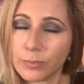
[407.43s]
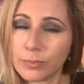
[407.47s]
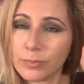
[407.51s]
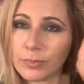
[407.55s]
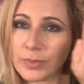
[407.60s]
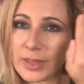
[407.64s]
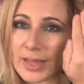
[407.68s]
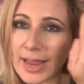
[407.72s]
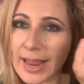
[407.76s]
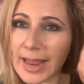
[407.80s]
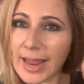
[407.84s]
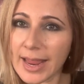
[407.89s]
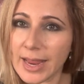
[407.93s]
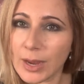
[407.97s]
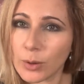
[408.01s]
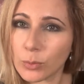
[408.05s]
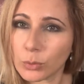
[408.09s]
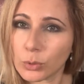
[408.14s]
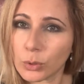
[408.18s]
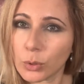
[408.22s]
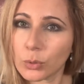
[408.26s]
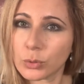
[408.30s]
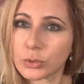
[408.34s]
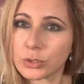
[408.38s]
the air will
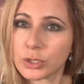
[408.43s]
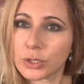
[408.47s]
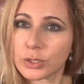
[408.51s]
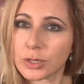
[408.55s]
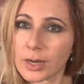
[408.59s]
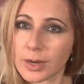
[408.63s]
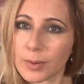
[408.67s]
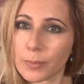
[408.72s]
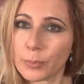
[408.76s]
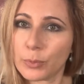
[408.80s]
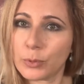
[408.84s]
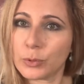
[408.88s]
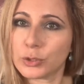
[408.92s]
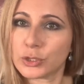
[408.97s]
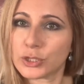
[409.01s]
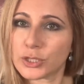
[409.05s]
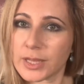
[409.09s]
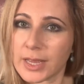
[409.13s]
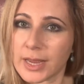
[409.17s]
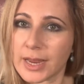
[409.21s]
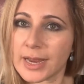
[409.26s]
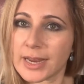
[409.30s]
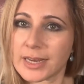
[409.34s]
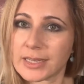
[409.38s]
also kind of push the
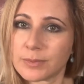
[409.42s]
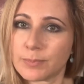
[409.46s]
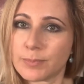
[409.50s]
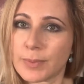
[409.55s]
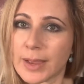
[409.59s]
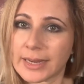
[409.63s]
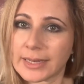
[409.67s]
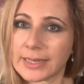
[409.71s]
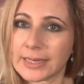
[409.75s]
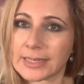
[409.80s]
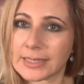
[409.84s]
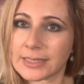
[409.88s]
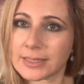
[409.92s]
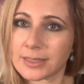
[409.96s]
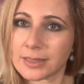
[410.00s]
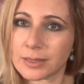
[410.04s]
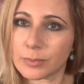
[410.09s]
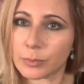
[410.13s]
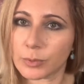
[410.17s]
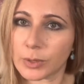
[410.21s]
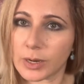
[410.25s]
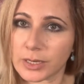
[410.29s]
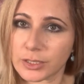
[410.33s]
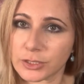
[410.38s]
hairs back into the
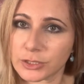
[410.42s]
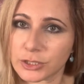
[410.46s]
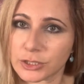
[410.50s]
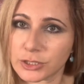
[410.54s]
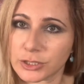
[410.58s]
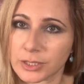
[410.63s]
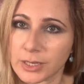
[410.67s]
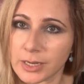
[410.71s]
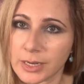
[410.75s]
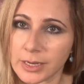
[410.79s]
brush.